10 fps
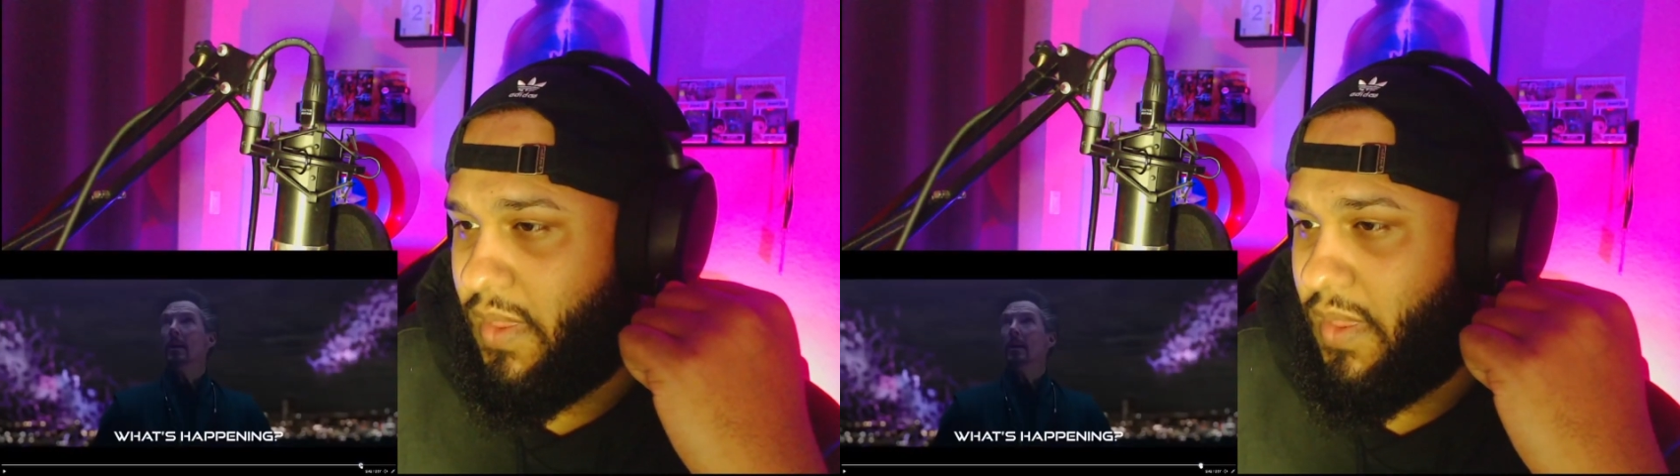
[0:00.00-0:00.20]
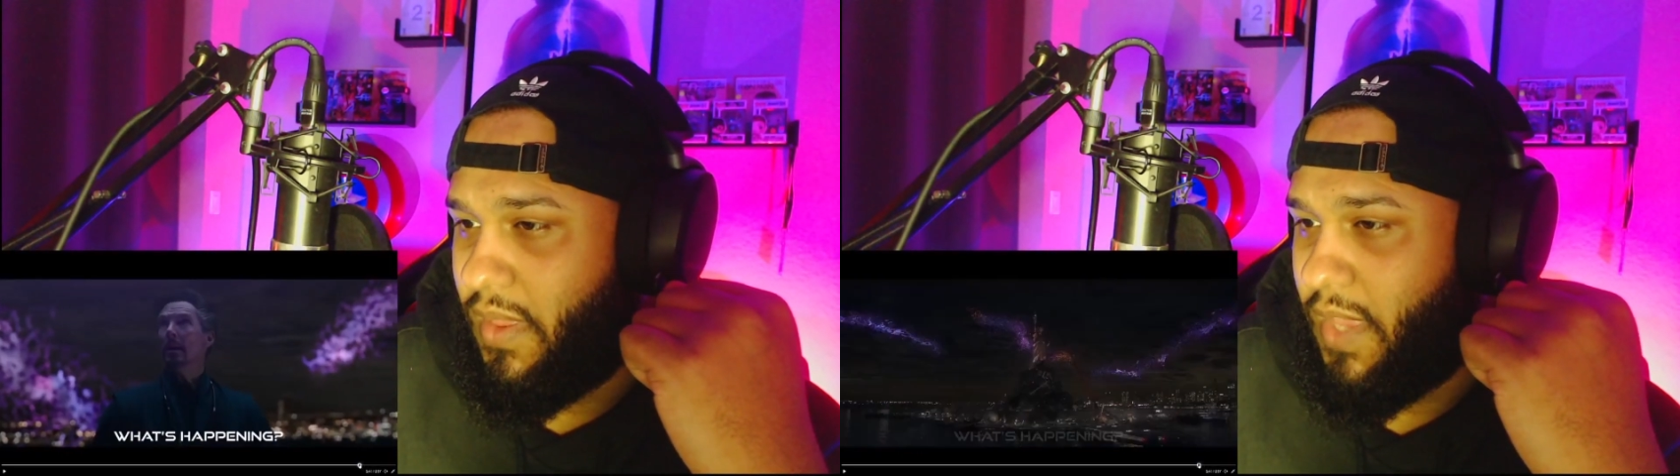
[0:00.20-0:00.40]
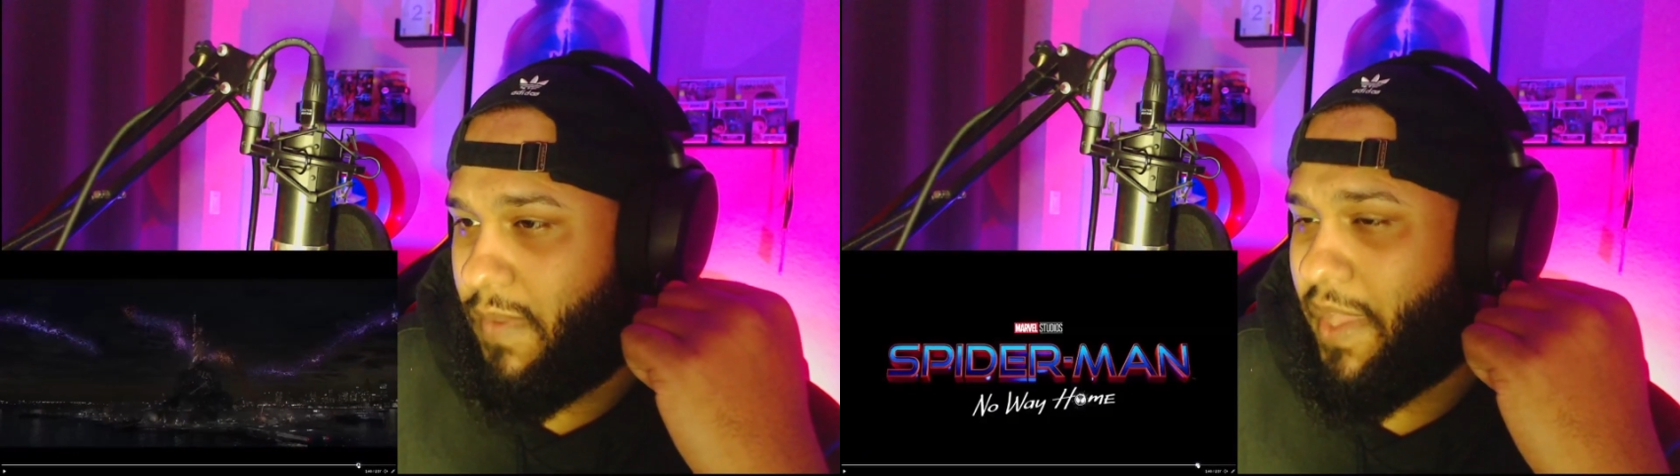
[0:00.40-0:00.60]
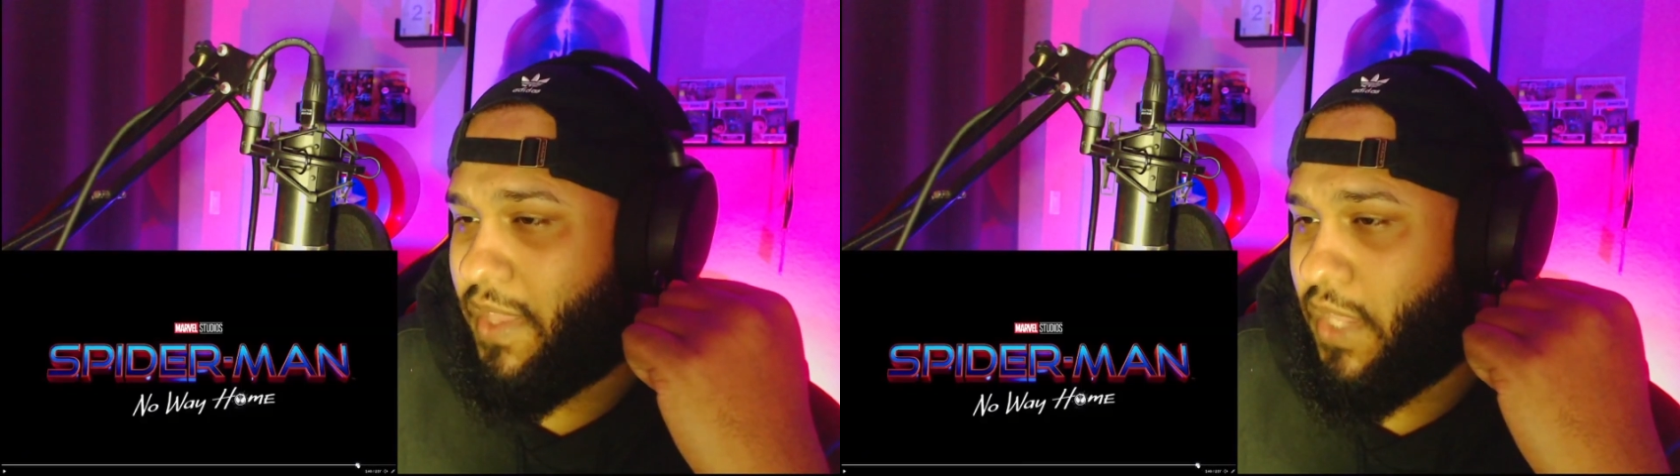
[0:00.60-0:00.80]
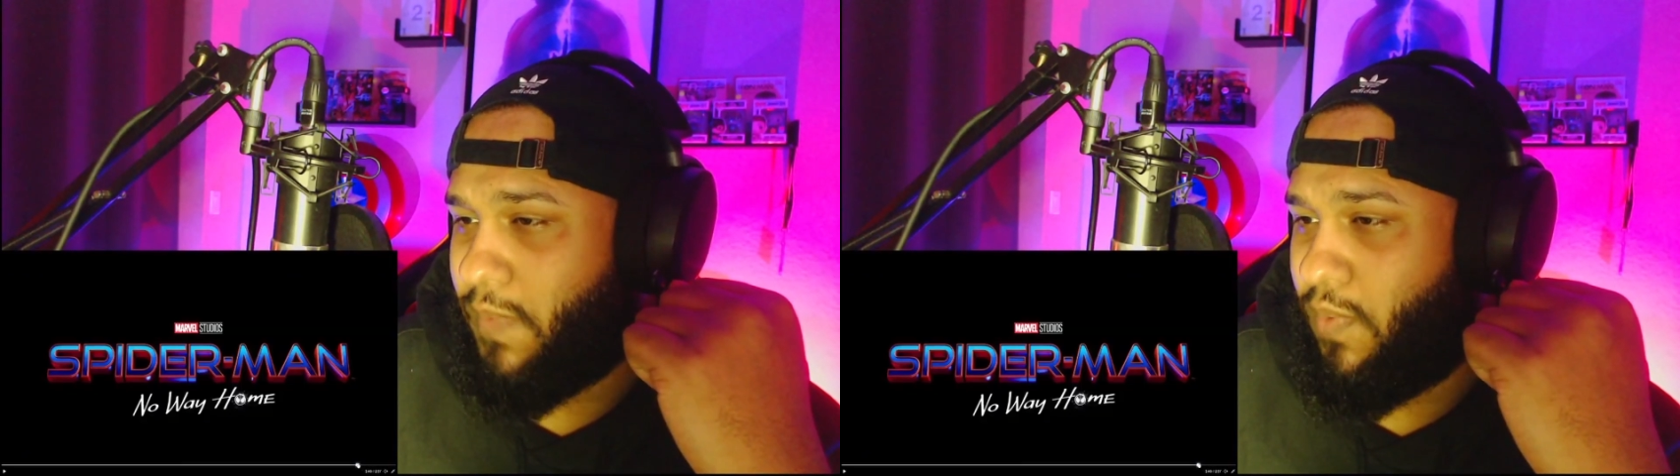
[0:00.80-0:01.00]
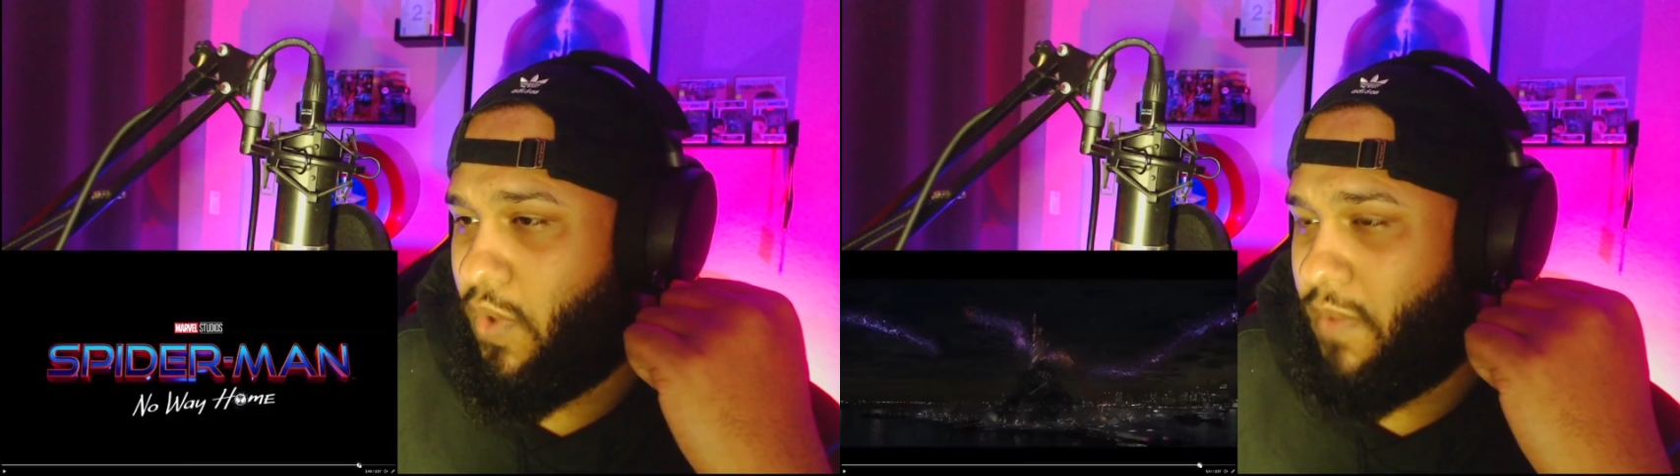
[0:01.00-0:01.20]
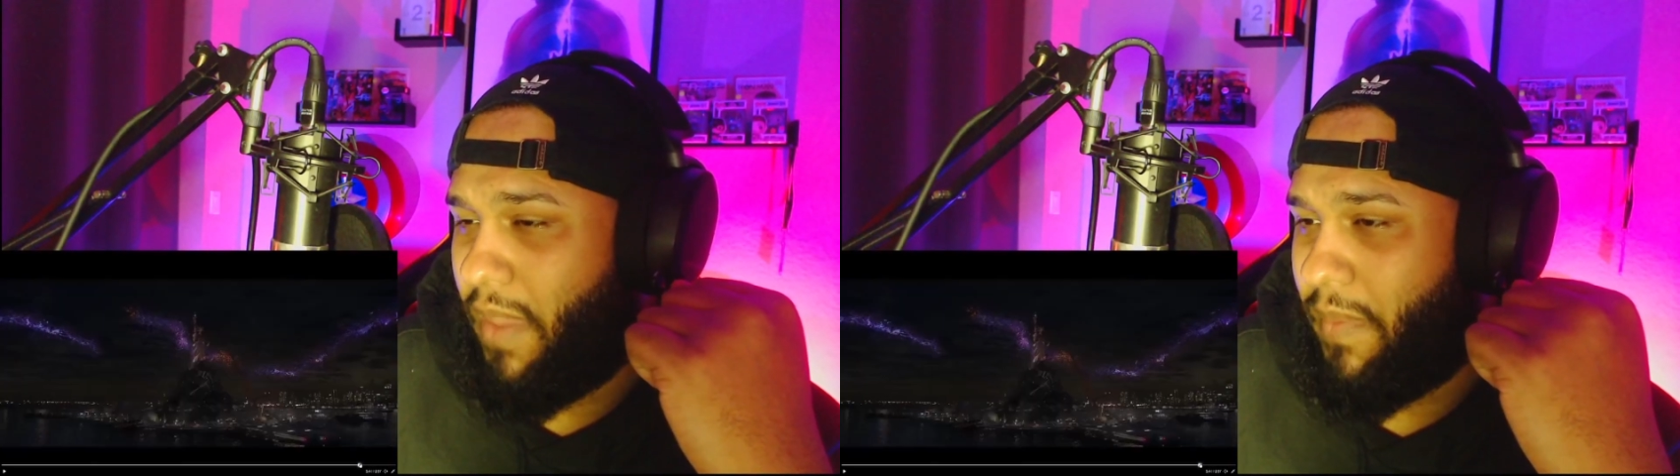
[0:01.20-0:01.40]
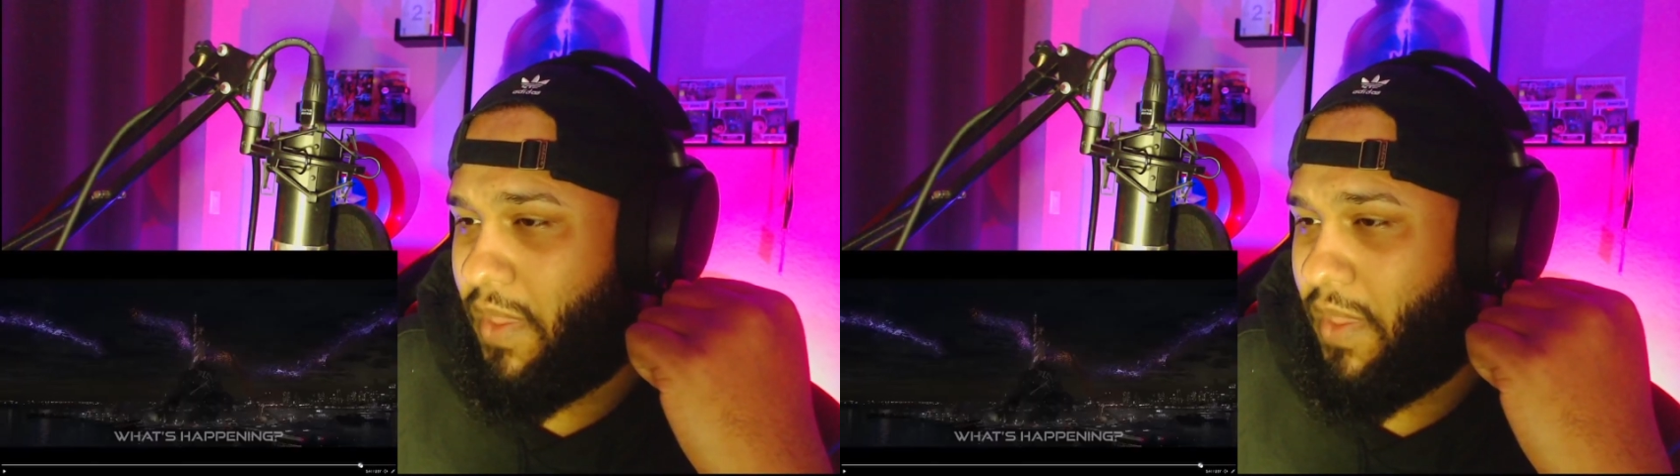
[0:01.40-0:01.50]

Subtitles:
Like maybe at this point, maybe